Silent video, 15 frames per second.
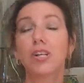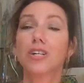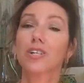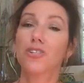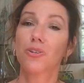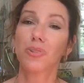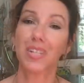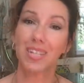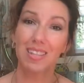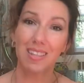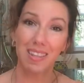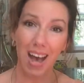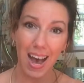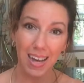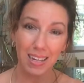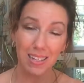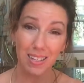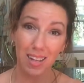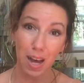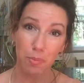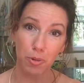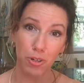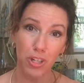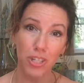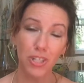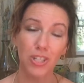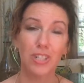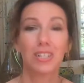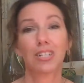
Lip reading: So in that collaboration,